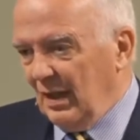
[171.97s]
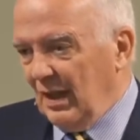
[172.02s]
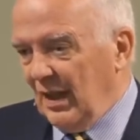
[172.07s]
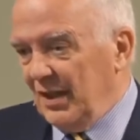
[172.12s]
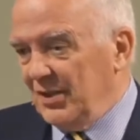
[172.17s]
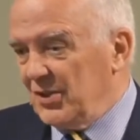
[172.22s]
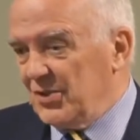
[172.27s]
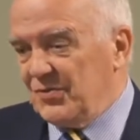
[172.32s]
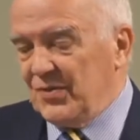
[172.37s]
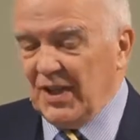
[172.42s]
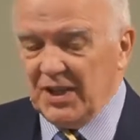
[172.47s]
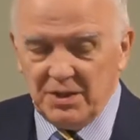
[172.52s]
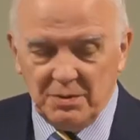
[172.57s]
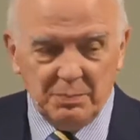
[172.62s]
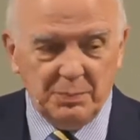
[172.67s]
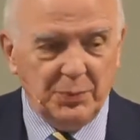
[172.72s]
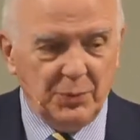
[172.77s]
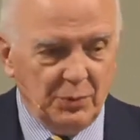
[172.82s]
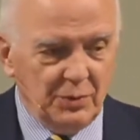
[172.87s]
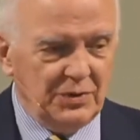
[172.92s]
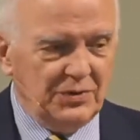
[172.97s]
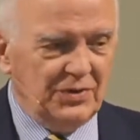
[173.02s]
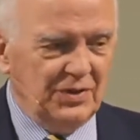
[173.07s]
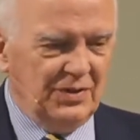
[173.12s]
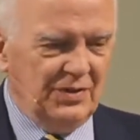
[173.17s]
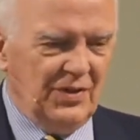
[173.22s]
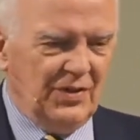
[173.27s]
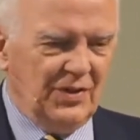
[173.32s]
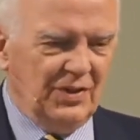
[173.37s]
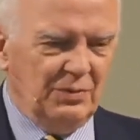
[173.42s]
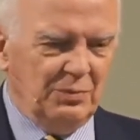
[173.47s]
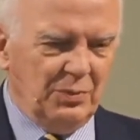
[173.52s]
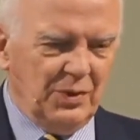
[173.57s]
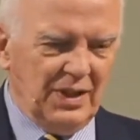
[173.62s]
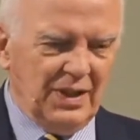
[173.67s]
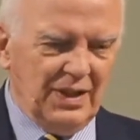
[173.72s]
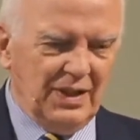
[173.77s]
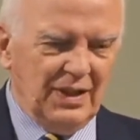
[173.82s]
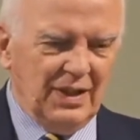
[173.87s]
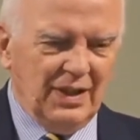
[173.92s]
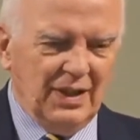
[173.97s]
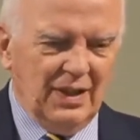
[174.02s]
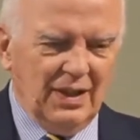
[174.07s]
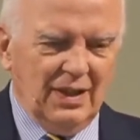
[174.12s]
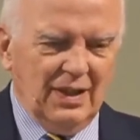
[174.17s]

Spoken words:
And it's very important that we